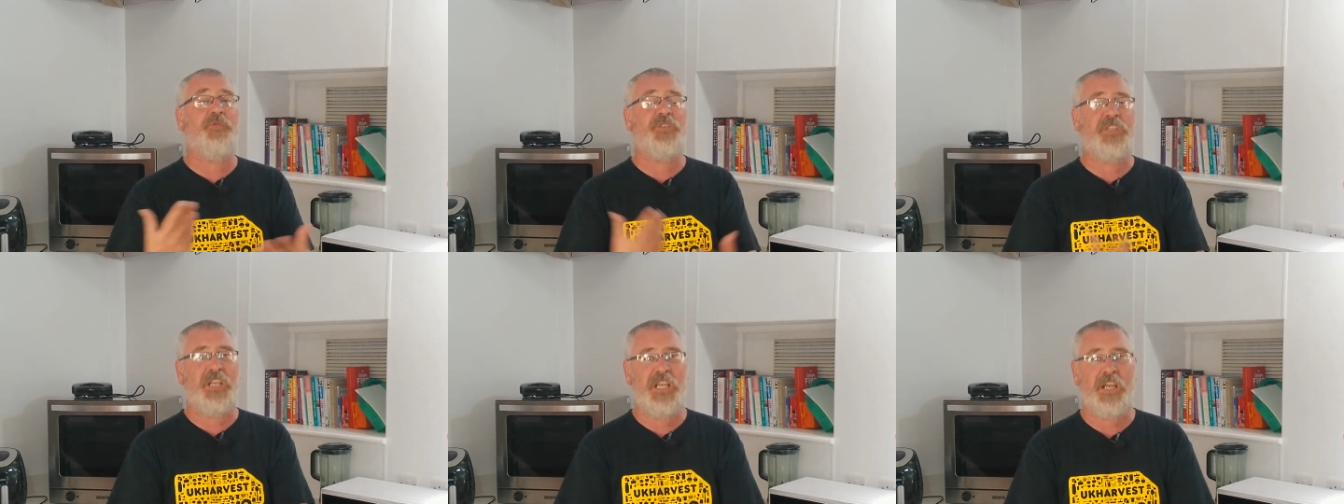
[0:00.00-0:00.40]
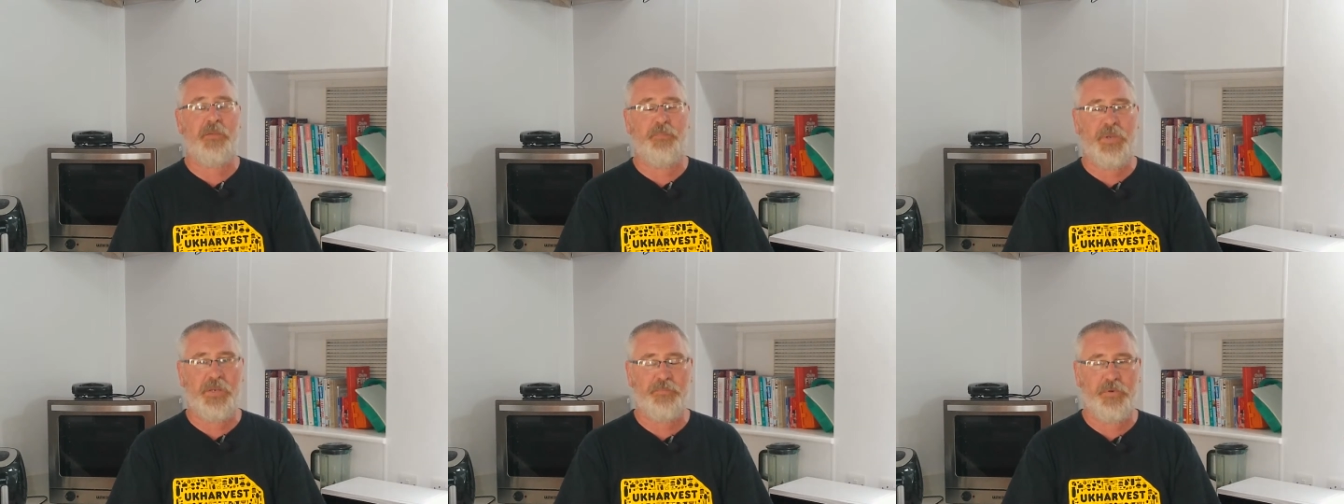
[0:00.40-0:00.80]
to hear
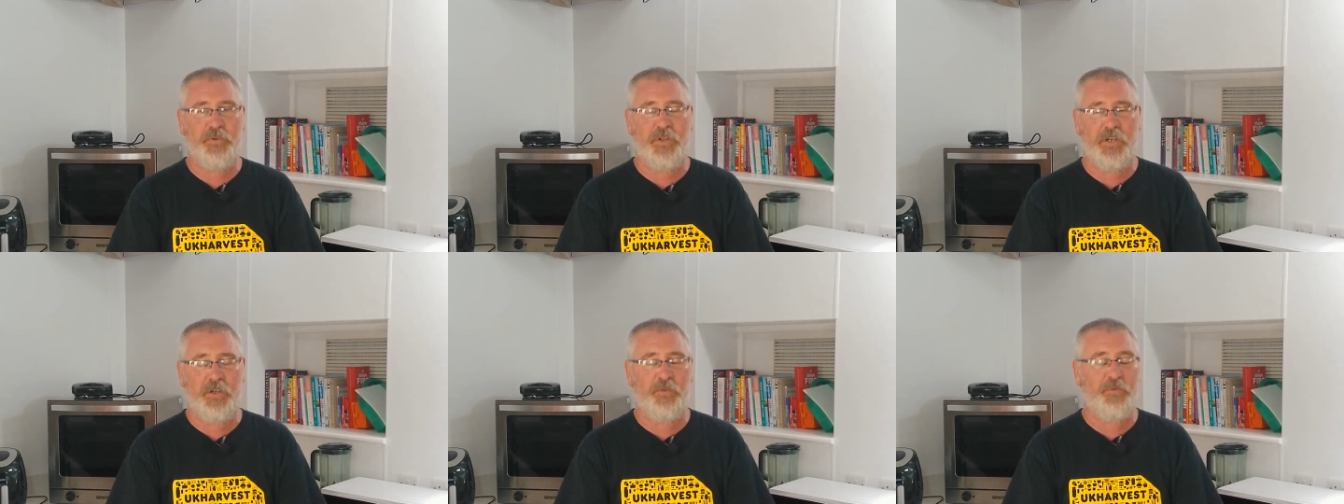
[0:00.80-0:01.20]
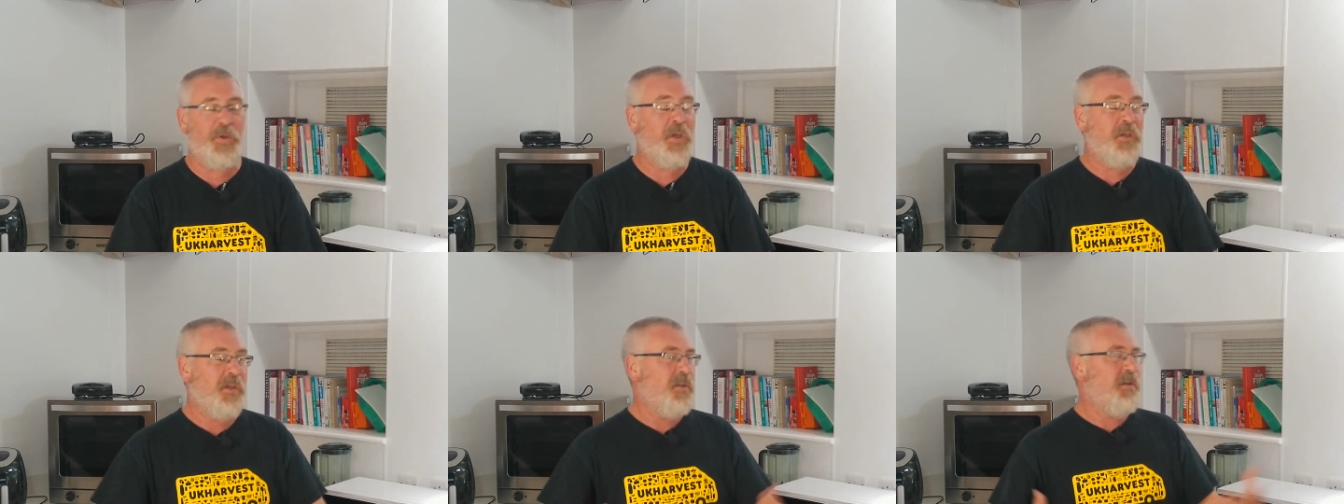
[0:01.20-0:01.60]
people that have
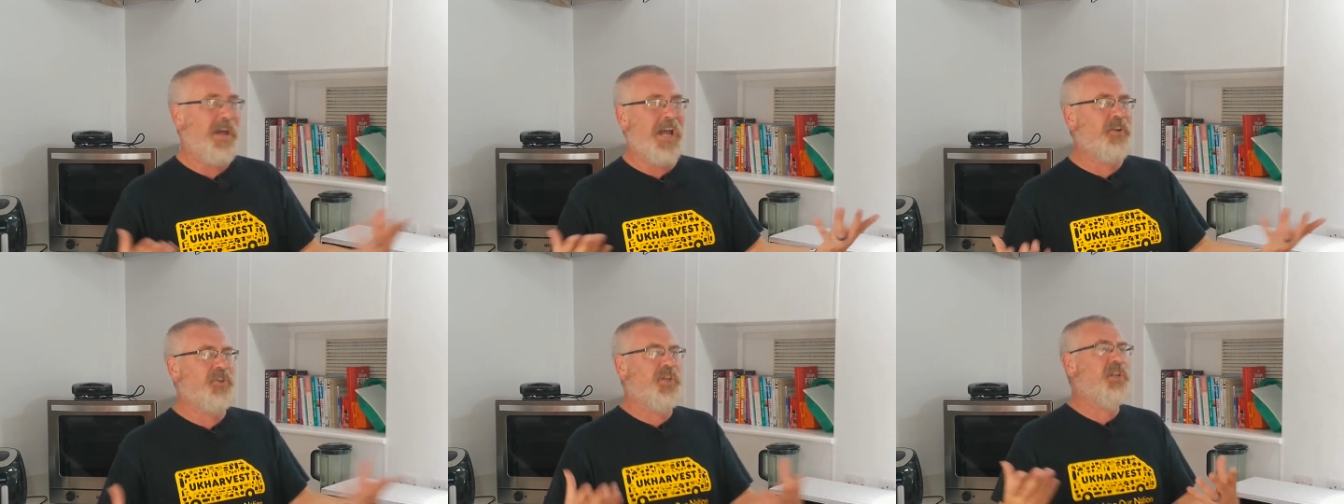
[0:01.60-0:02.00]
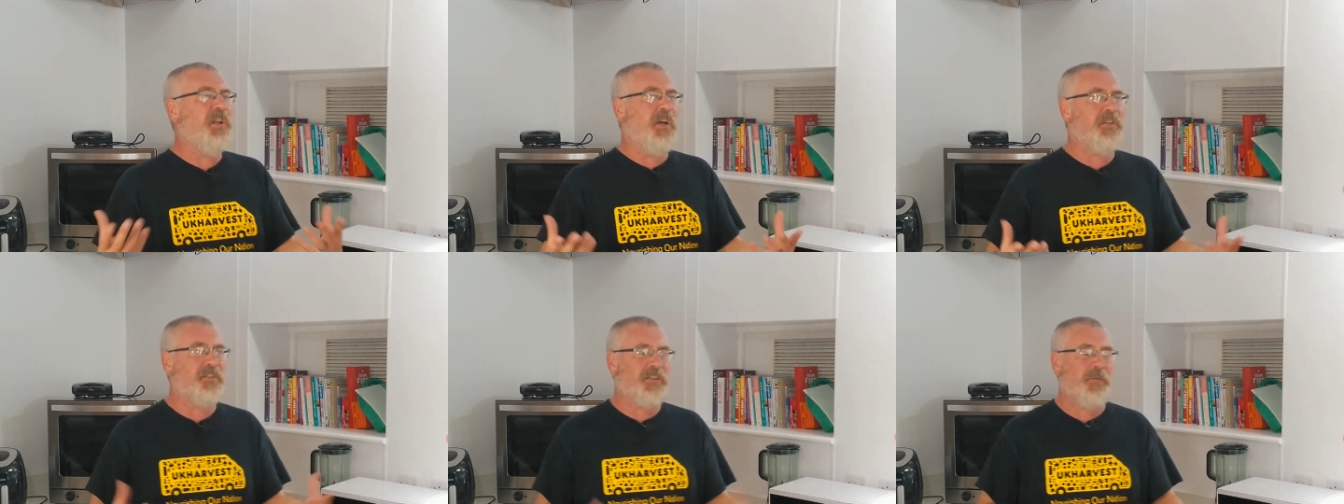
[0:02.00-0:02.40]
actually
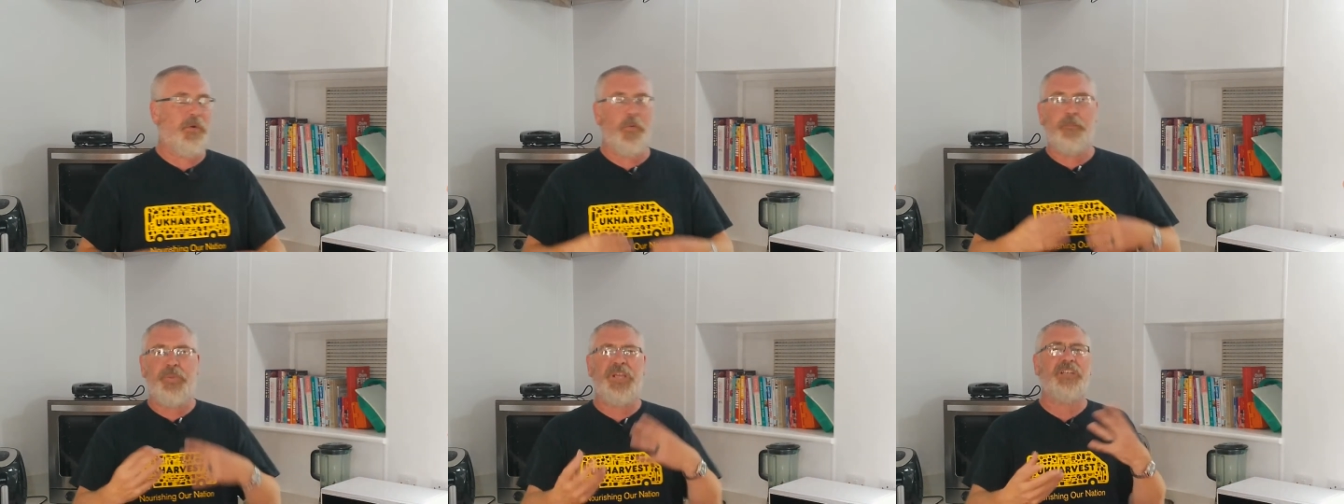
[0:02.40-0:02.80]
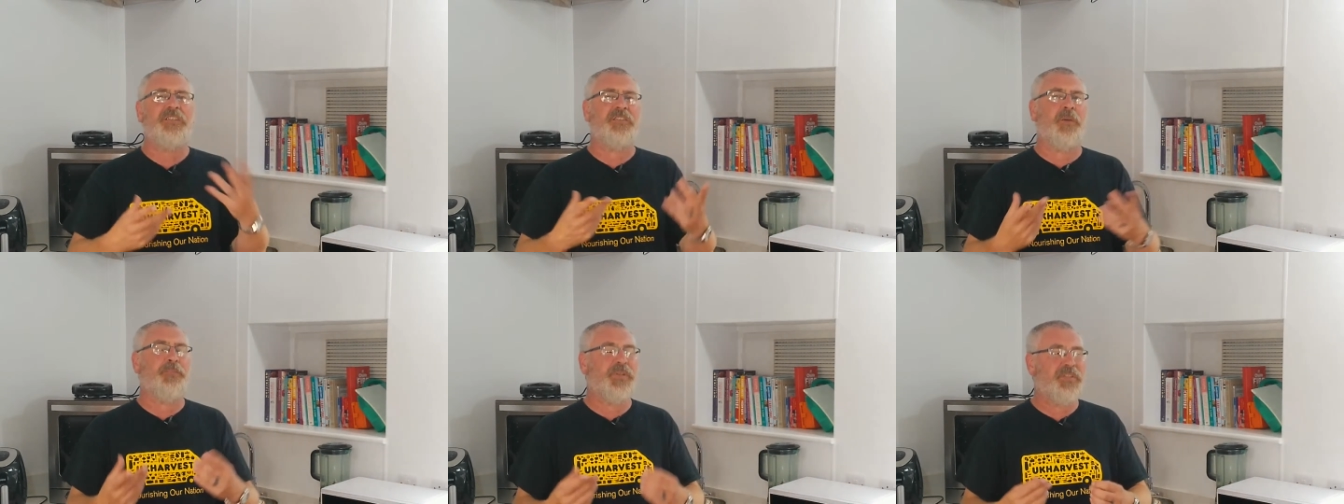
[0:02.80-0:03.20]
learned something or
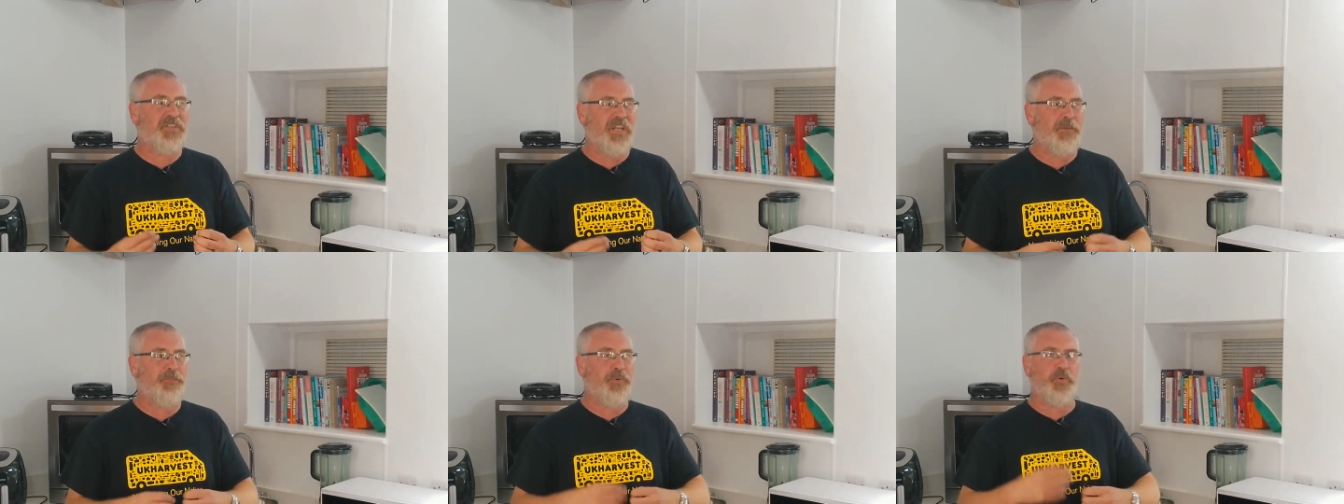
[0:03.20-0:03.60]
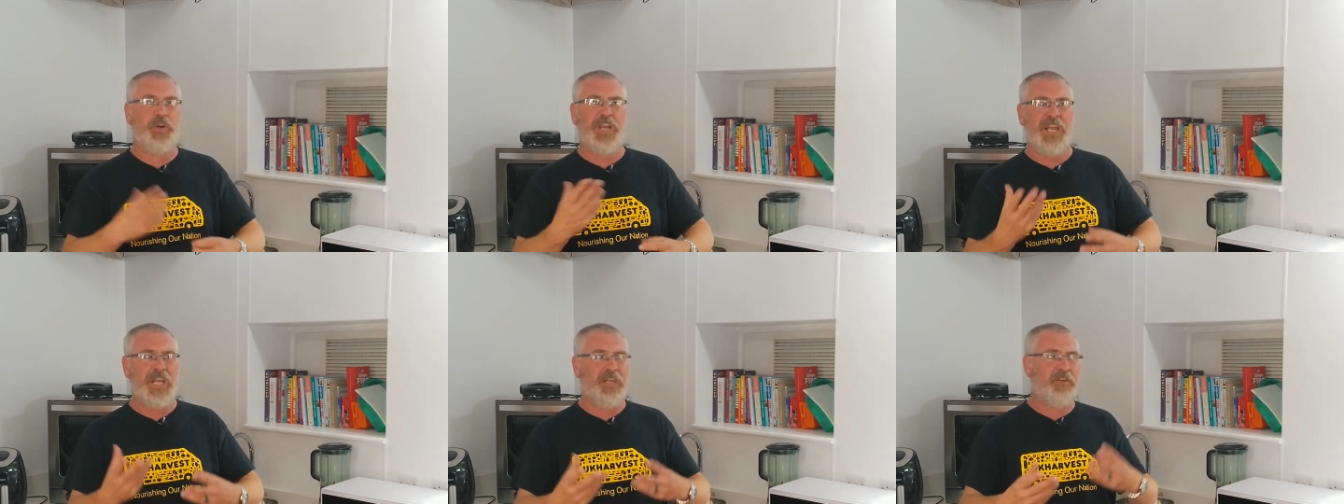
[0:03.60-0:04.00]
picked up a tip or
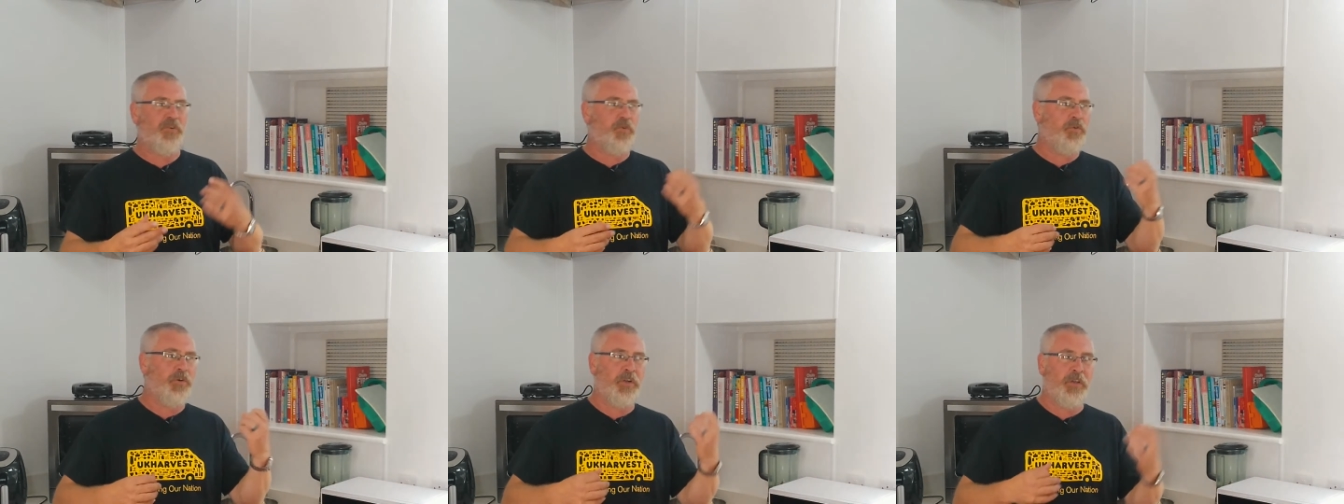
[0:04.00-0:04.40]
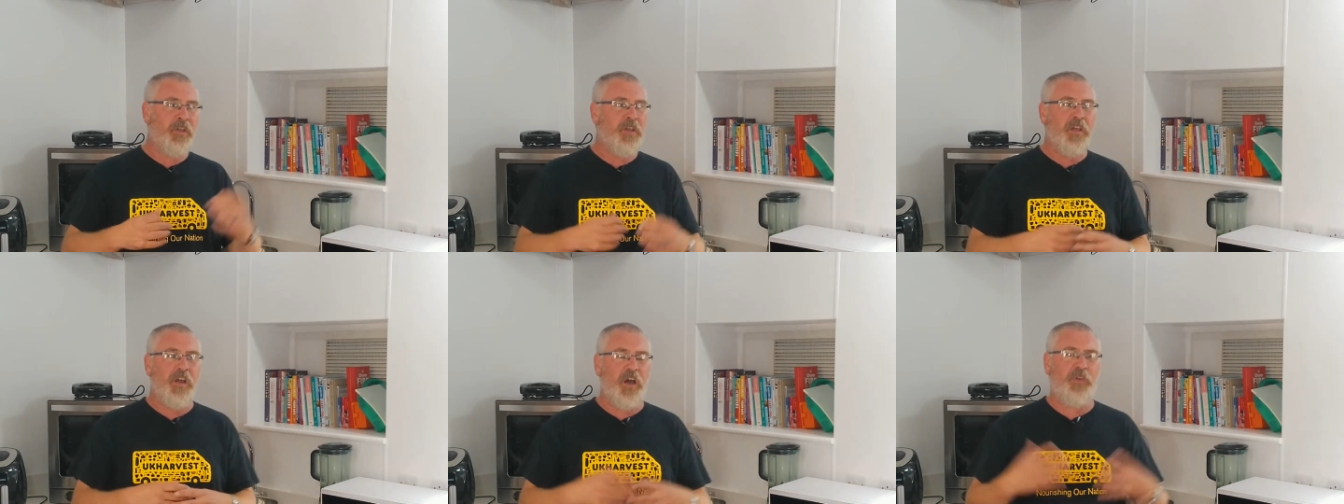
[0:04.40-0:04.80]
a hint or
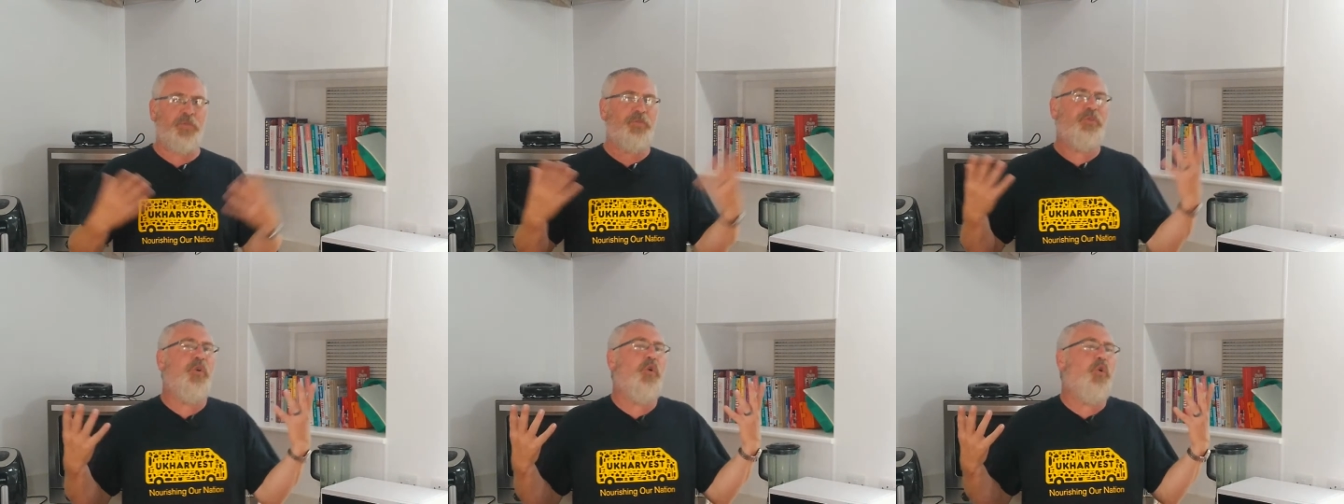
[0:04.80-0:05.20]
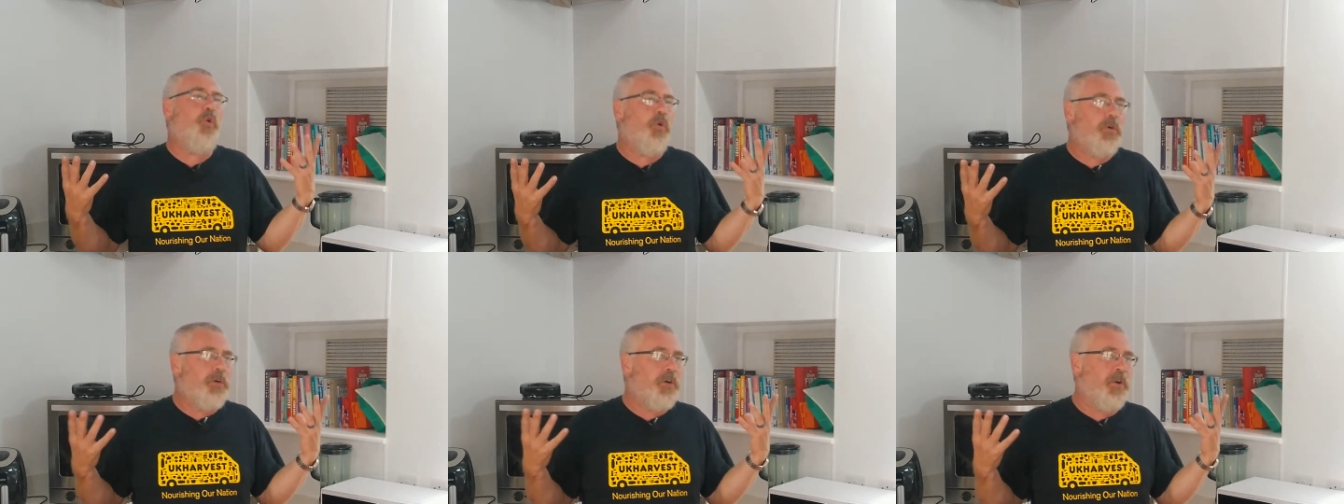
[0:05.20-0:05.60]
a
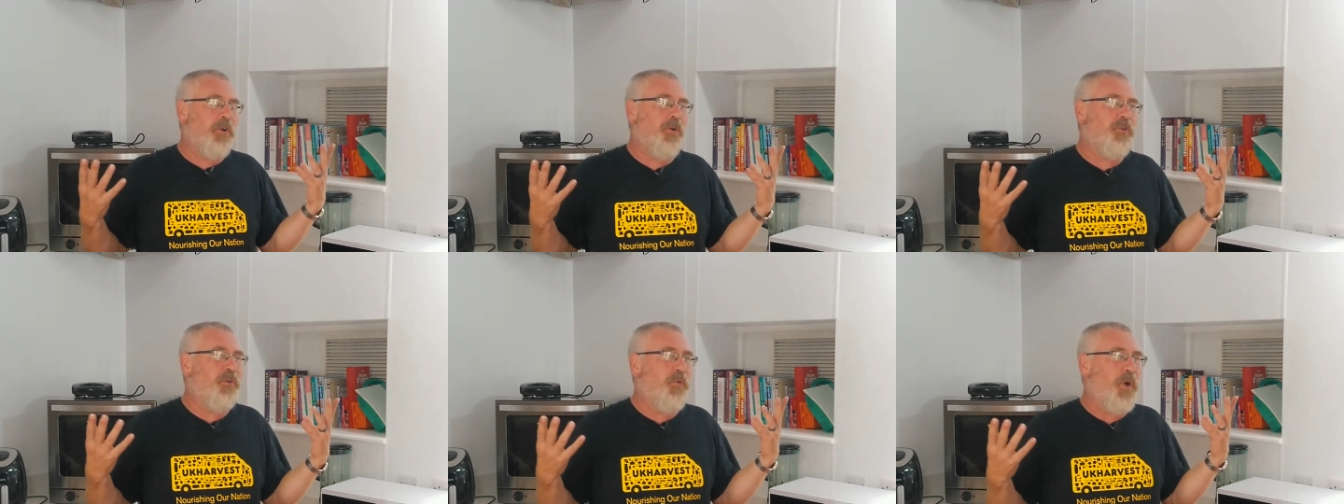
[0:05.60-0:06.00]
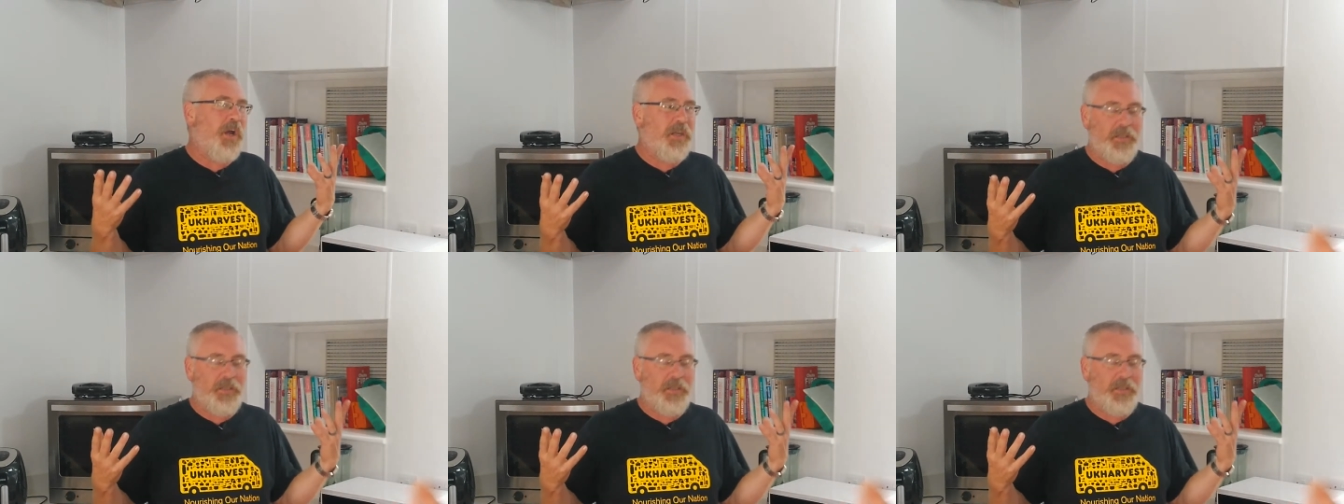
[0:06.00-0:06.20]
thought along the way.